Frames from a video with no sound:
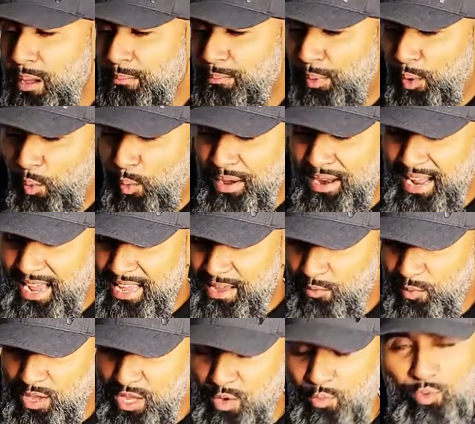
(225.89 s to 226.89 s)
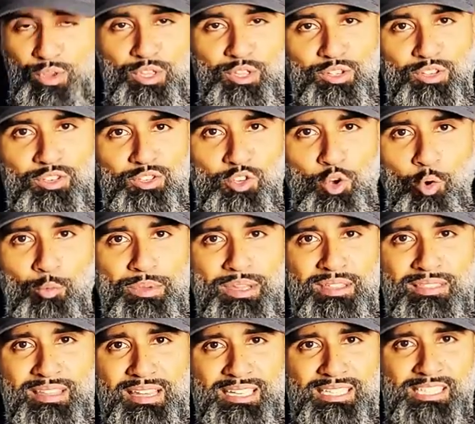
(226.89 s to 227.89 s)
But when I when when you show me
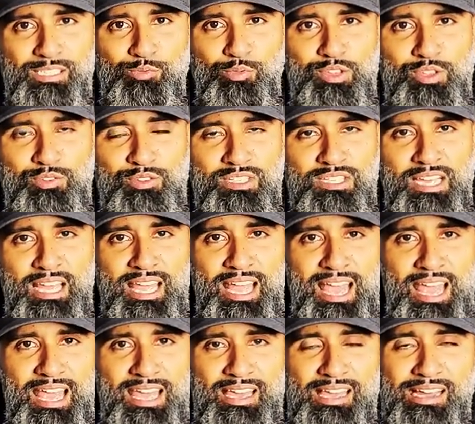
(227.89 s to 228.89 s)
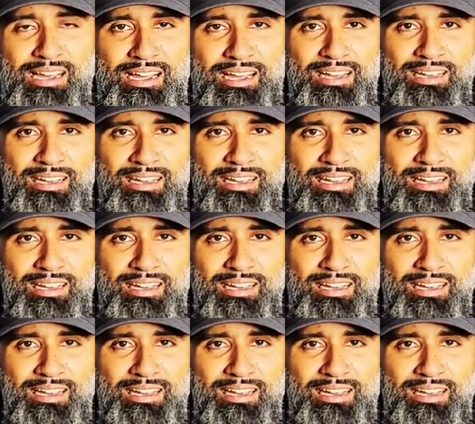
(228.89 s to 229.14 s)
this, when you say, hey,